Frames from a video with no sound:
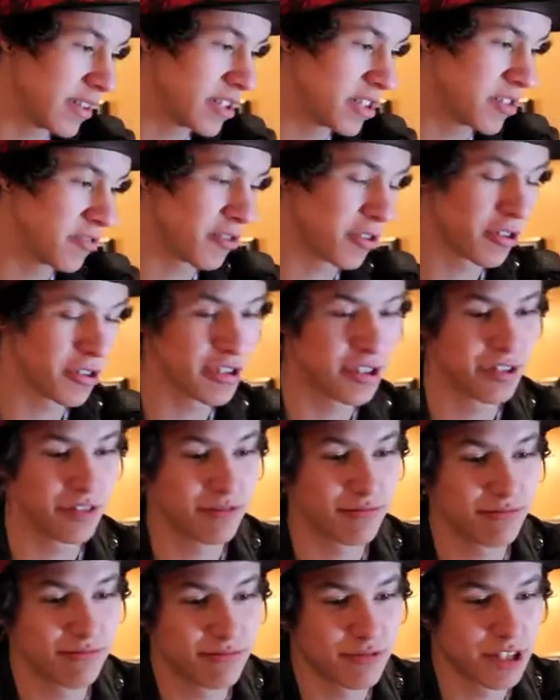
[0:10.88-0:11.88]
I just first
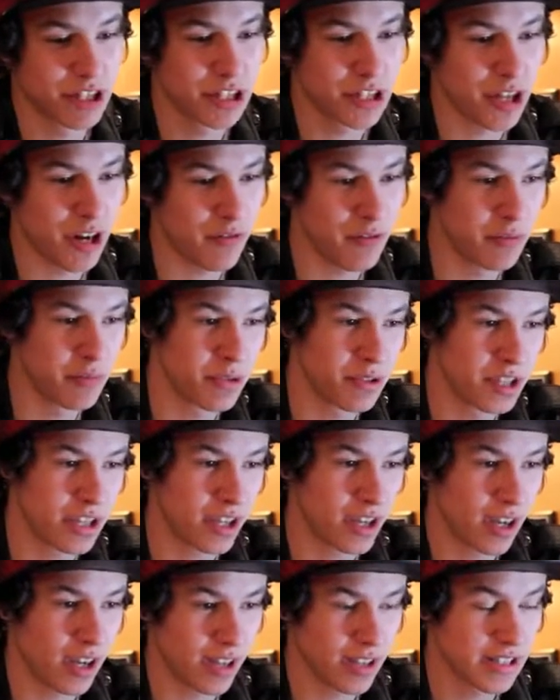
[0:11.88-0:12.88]
discovered
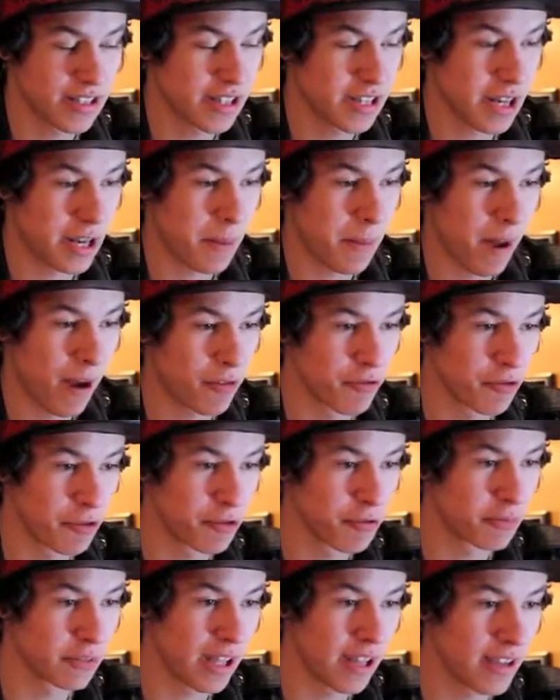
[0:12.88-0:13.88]
music uh, sitting in my
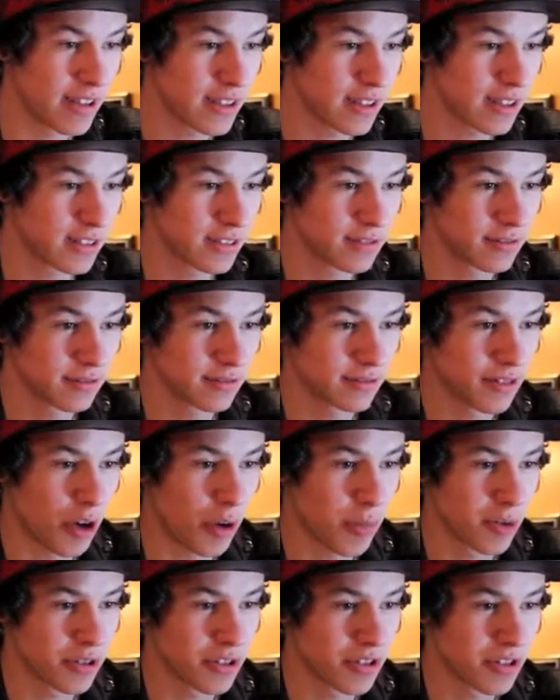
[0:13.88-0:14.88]
room like
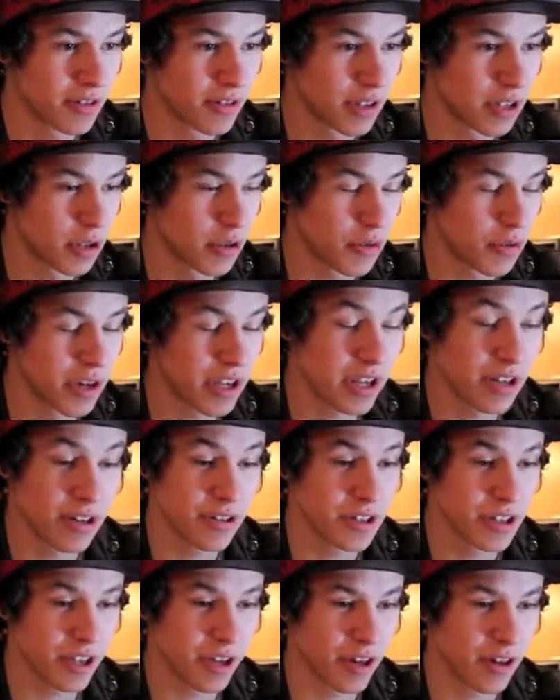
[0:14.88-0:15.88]
almost three
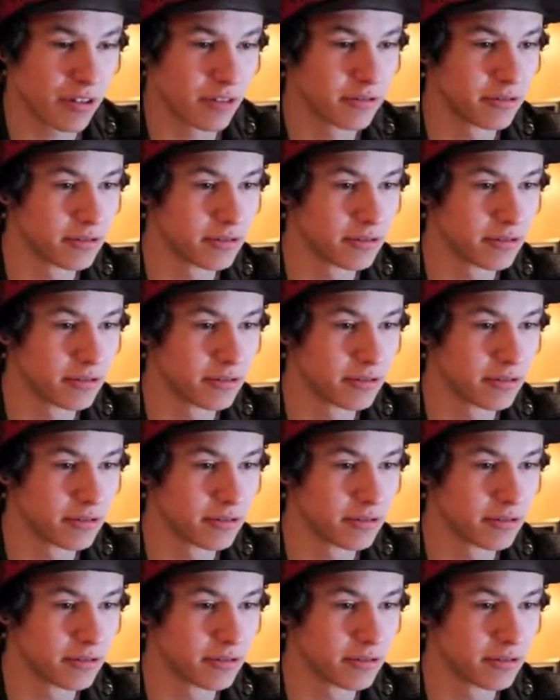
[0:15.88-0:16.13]
years ago.